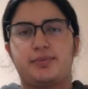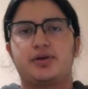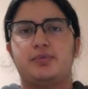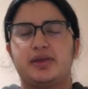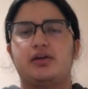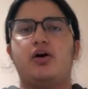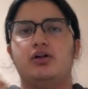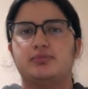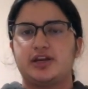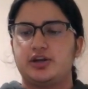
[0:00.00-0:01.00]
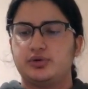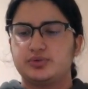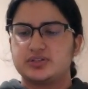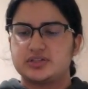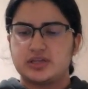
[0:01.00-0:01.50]
but I'll make all my
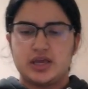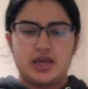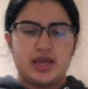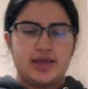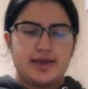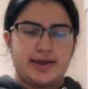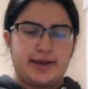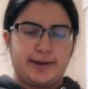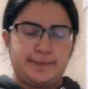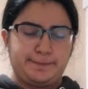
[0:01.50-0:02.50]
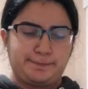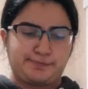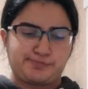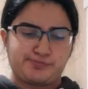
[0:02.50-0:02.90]
notes. Um,